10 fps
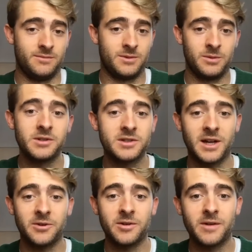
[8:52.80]
to be honest,
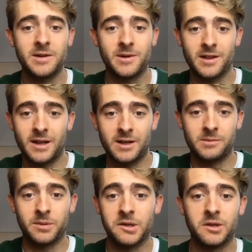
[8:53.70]
Saudi Arabia. They
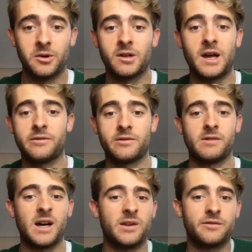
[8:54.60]
can pull oil out of the
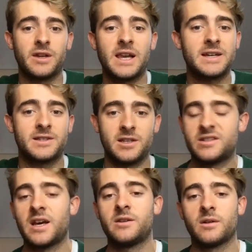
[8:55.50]
ground for less than
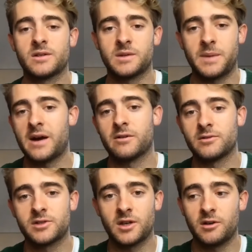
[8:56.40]
$10 a barrel.
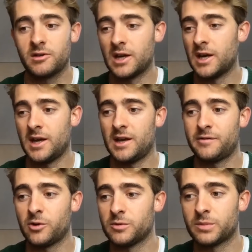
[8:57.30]
So
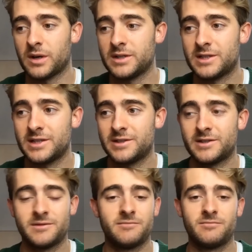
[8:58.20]
if oil
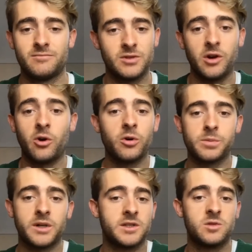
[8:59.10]
prices
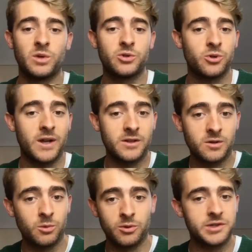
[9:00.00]
will trend
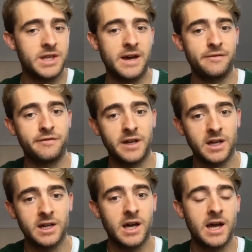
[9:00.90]
towards that
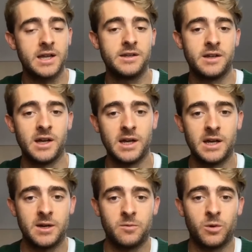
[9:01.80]
figure. And
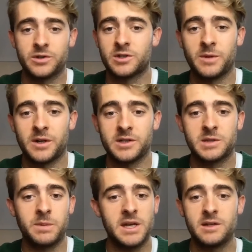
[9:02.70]
once demand
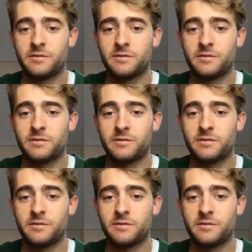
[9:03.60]
has peaked,